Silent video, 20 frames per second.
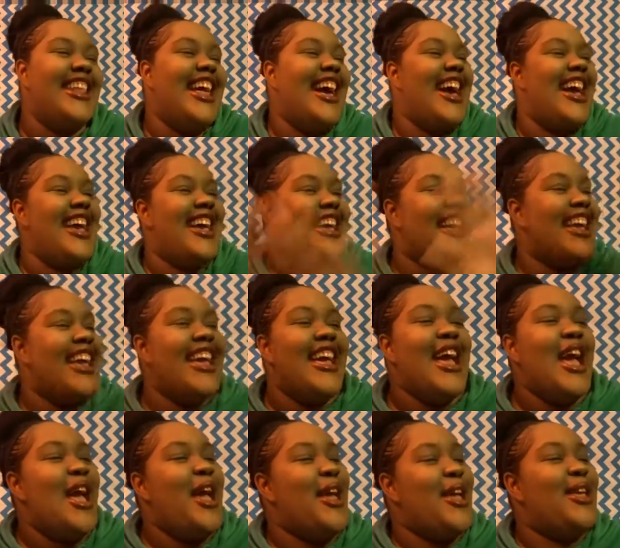like
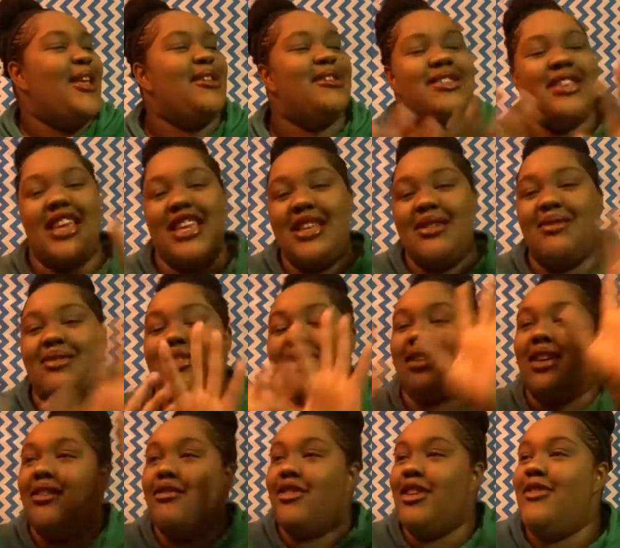you said you was
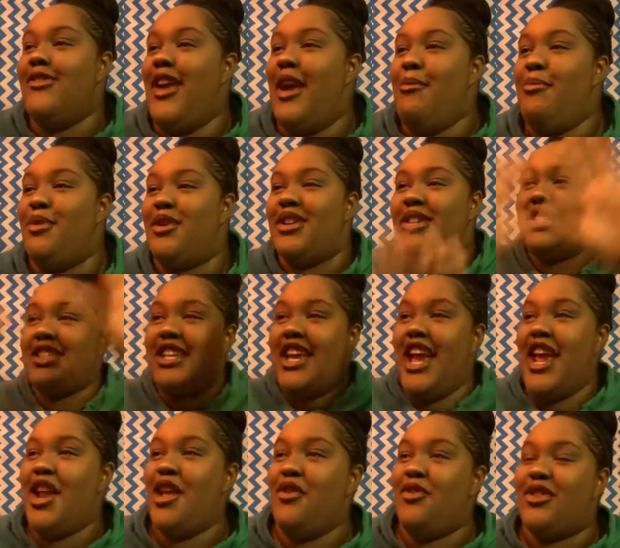gonna revamp your
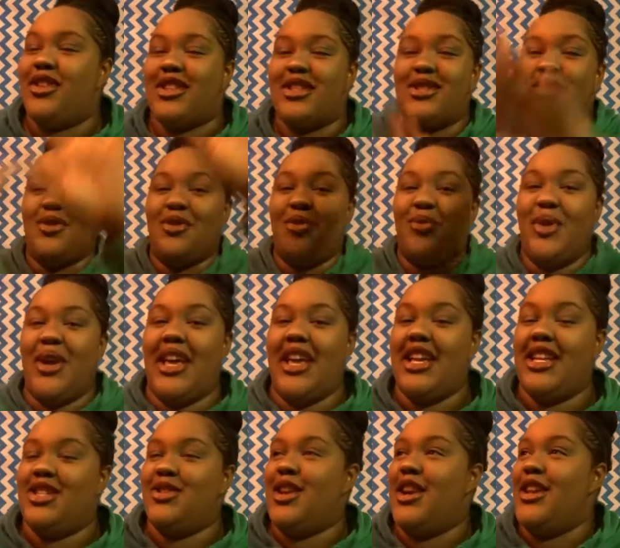channel for two
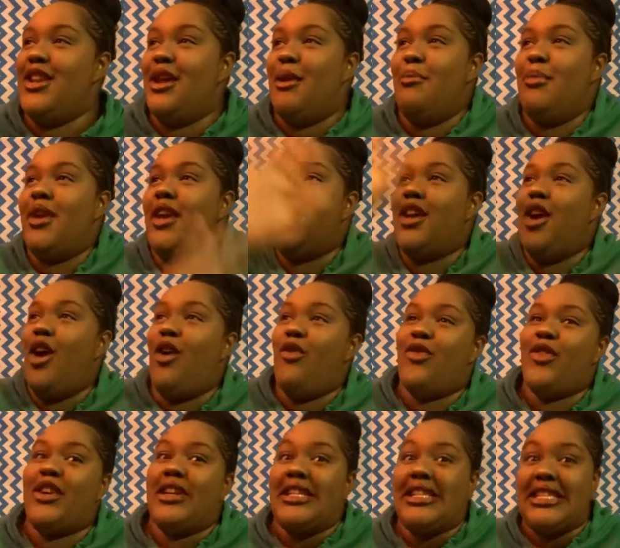weeks you end up being gone
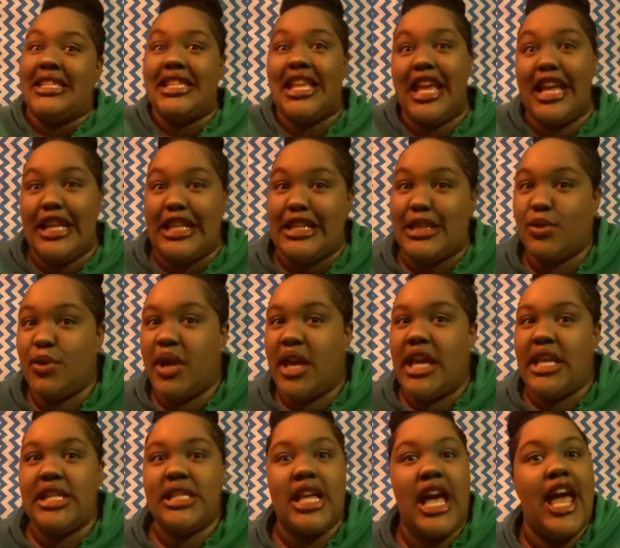for six
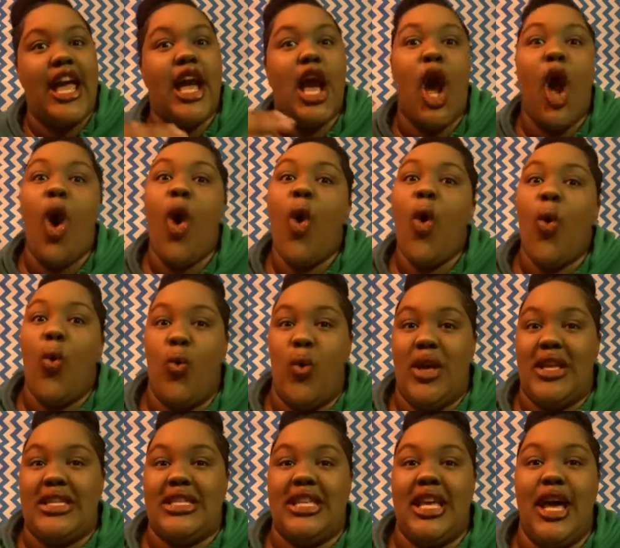weeks like
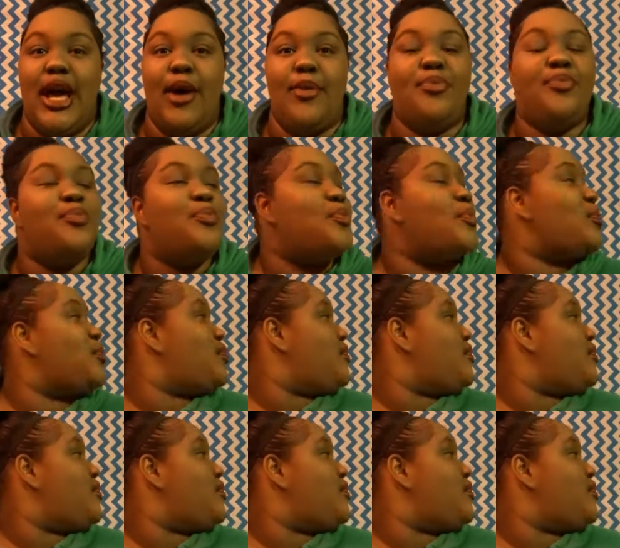what's up